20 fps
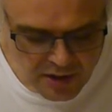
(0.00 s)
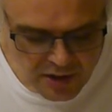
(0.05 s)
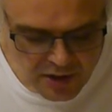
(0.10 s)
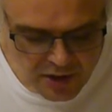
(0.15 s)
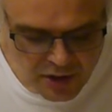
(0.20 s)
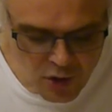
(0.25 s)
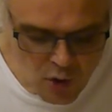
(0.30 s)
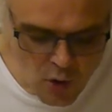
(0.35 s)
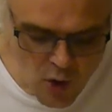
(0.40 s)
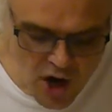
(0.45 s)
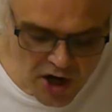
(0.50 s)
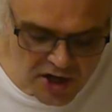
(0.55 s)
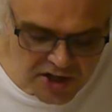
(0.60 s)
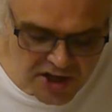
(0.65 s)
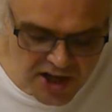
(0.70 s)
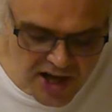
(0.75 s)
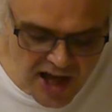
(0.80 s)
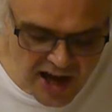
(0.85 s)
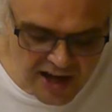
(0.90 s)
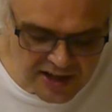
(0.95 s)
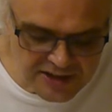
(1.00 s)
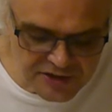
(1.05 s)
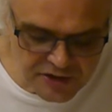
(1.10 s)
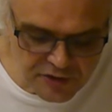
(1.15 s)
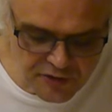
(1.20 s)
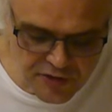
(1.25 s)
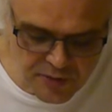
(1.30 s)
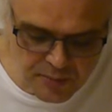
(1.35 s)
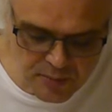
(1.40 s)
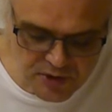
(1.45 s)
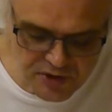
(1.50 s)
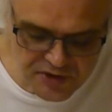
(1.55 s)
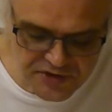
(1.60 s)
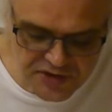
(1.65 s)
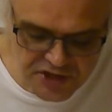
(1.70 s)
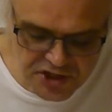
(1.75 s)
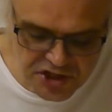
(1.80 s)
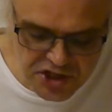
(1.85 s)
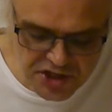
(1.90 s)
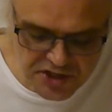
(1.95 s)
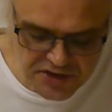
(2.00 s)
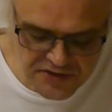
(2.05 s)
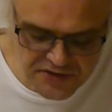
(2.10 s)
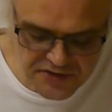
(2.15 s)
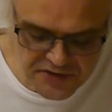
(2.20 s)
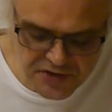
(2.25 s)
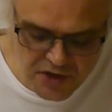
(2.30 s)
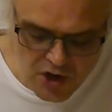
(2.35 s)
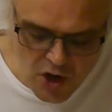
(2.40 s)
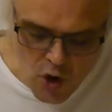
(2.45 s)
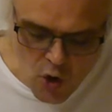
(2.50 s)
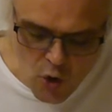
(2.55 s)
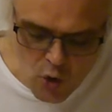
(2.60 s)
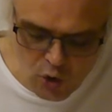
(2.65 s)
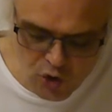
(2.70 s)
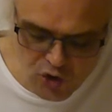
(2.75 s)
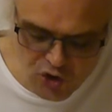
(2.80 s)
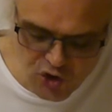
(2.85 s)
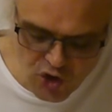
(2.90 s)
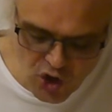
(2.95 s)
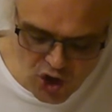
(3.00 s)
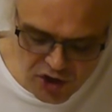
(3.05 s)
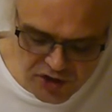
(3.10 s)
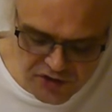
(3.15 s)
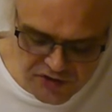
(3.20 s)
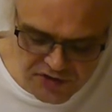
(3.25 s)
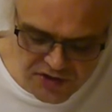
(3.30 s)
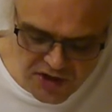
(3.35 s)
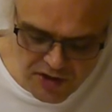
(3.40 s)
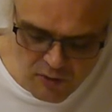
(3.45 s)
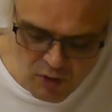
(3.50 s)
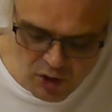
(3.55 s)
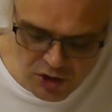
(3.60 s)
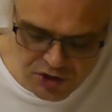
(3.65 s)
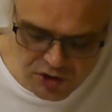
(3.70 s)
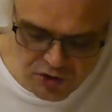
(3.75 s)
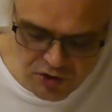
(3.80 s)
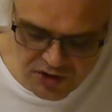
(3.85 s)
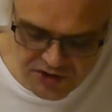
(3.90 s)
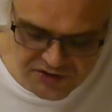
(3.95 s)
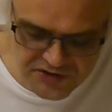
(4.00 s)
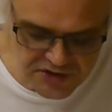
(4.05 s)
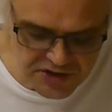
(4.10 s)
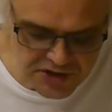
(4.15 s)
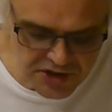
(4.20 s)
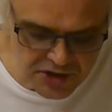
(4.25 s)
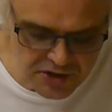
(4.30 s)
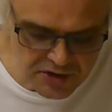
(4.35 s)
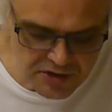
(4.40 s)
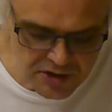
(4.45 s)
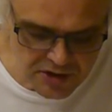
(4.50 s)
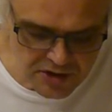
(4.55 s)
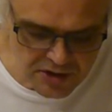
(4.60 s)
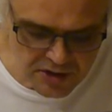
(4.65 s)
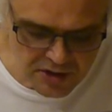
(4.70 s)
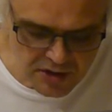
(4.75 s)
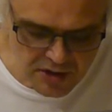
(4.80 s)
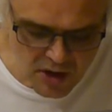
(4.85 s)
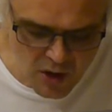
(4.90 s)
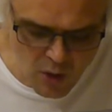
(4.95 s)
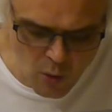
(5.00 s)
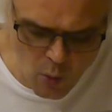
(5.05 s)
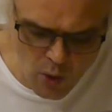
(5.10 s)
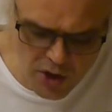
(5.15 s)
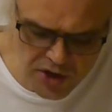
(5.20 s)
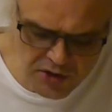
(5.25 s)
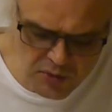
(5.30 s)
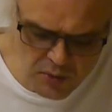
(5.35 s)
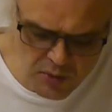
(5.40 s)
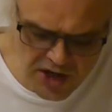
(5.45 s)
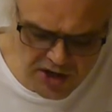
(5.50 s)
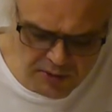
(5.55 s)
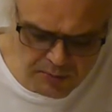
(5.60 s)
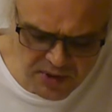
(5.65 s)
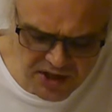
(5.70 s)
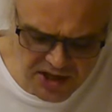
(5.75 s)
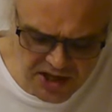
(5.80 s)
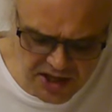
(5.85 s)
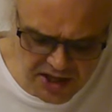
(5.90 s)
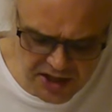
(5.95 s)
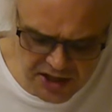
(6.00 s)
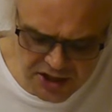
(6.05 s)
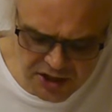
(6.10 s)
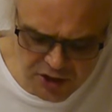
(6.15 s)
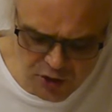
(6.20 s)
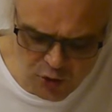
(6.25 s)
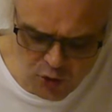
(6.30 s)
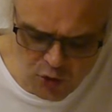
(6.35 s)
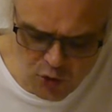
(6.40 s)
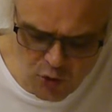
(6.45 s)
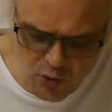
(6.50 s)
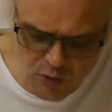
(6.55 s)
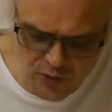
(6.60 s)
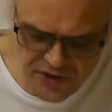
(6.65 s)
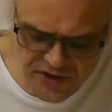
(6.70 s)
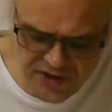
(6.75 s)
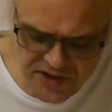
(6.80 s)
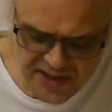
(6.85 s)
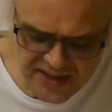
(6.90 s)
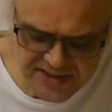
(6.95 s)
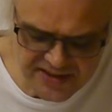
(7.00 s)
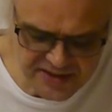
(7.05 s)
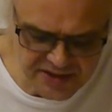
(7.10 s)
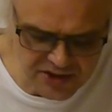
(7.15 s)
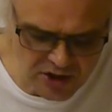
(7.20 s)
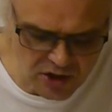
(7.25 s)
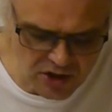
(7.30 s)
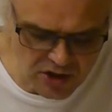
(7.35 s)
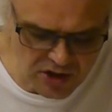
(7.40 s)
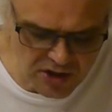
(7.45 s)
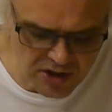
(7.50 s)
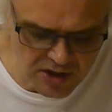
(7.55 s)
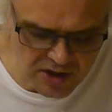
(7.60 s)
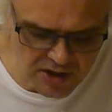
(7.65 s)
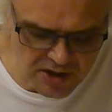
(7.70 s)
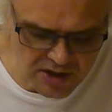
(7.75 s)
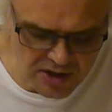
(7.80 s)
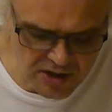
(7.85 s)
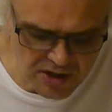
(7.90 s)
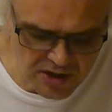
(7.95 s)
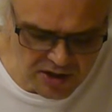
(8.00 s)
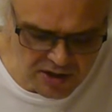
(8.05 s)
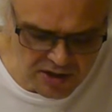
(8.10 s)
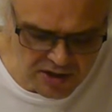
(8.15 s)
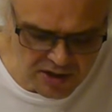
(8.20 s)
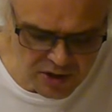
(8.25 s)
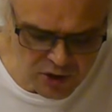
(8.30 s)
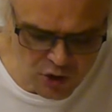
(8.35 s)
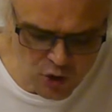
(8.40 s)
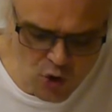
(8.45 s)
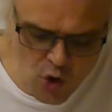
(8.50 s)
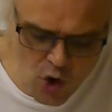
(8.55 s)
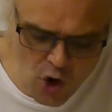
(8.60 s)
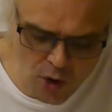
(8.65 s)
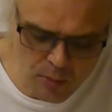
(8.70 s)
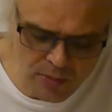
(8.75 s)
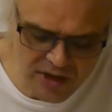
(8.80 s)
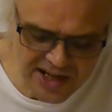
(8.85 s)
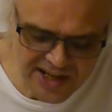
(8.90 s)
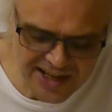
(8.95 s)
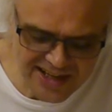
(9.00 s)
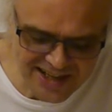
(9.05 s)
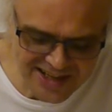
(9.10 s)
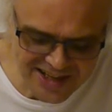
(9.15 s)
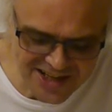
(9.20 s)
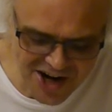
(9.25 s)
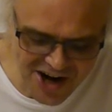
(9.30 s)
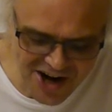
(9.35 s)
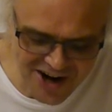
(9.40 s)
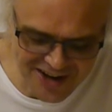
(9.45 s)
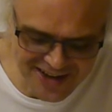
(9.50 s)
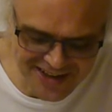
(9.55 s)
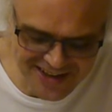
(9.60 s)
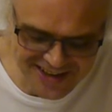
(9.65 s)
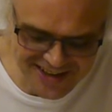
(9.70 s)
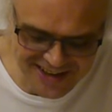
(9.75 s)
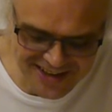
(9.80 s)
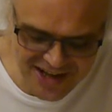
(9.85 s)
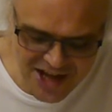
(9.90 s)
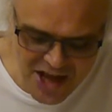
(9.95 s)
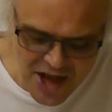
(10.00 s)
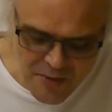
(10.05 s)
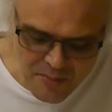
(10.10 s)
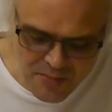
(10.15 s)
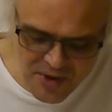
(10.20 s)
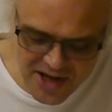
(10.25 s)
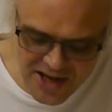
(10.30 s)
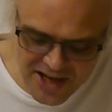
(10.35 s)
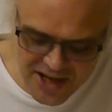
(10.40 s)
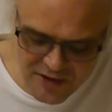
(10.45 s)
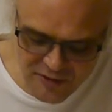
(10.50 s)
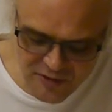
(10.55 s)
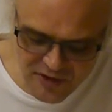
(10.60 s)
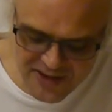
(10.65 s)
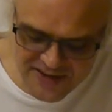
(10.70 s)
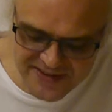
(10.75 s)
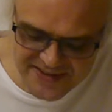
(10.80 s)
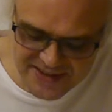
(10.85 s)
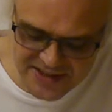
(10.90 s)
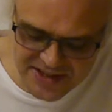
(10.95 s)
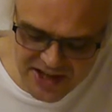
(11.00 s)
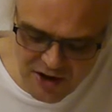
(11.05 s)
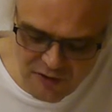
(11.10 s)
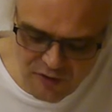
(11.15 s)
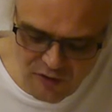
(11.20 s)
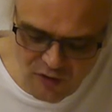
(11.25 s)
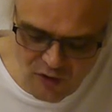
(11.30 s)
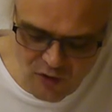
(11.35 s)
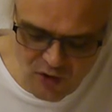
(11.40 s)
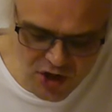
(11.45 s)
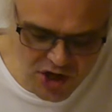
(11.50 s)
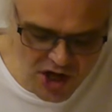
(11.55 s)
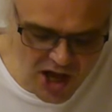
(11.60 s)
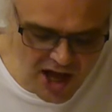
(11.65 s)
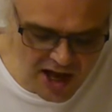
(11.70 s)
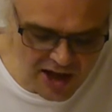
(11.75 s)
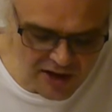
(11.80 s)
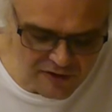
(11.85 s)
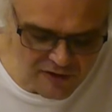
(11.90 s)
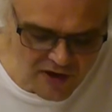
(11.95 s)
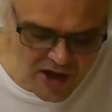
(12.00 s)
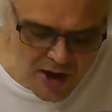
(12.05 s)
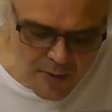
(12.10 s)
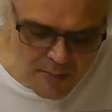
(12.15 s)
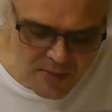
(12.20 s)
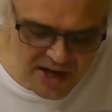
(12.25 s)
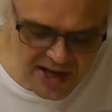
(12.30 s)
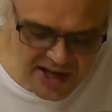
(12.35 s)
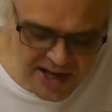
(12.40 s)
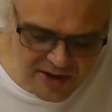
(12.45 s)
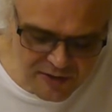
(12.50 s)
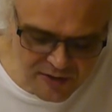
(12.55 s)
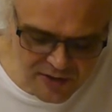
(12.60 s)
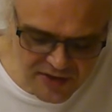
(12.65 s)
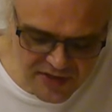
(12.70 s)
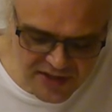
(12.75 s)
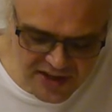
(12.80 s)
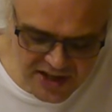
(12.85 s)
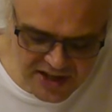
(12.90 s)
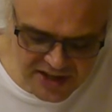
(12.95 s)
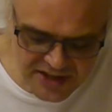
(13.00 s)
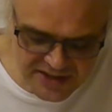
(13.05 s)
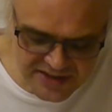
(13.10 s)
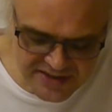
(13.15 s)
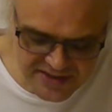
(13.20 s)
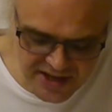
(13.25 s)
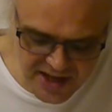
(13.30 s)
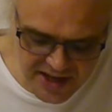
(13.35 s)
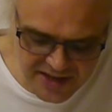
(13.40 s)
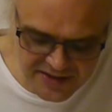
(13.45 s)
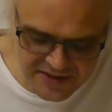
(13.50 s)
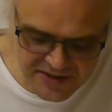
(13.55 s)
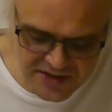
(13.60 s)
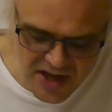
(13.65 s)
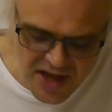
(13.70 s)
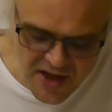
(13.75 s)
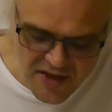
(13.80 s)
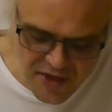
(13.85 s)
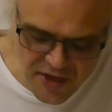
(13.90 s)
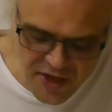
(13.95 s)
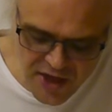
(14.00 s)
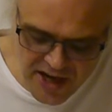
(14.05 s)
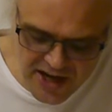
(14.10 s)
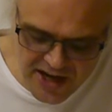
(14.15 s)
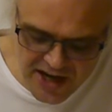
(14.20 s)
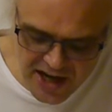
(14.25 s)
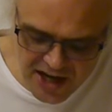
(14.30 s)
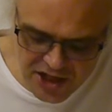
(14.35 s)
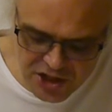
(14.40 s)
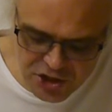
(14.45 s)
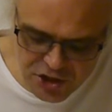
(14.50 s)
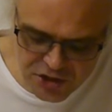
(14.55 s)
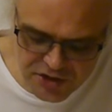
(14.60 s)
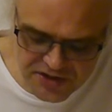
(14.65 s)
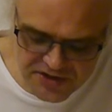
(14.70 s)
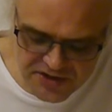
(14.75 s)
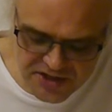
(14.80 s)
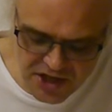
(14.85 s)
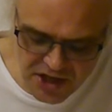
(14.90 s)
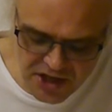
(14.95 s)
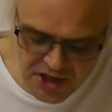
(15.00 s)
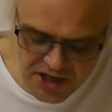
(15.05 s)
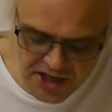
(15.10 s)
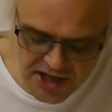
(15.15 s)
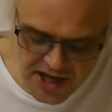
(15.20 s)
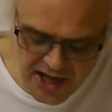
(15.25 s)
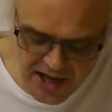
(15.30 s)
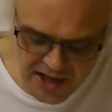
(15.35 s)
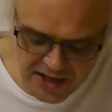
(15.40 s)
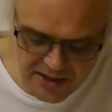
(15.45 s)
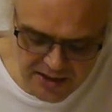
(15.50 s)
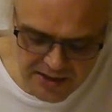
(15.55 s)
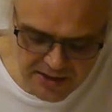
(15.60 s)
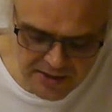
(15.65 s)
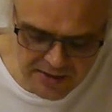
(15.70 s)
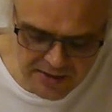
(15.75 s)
You are the last of the musicians whose songs I want to consider. What a great beginning you do with this song. You call me little darling. Believe it's enough for one life. Believe in the innocence. Think I should start again.